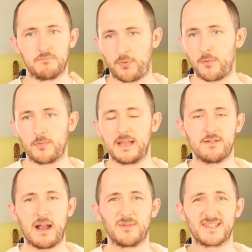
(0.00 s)
probably
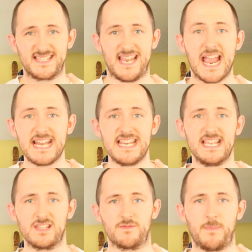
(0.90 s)
around 10
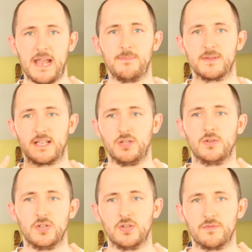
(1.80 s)
years of papers that you
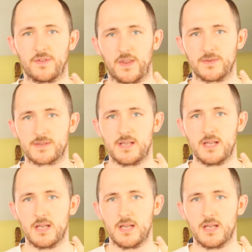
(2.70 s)
can do for those.